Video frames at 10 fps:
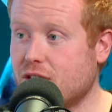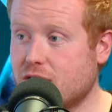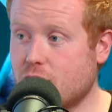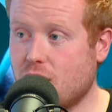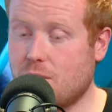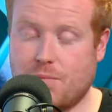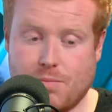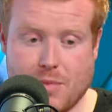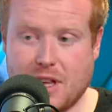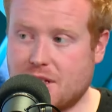So I'll
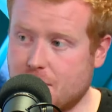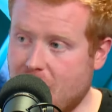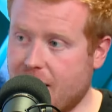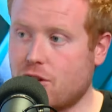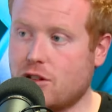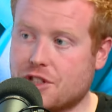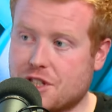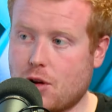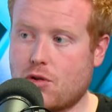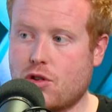mince, bang it all in the
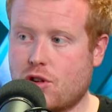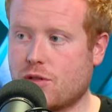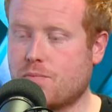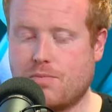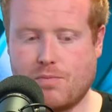slow cooker.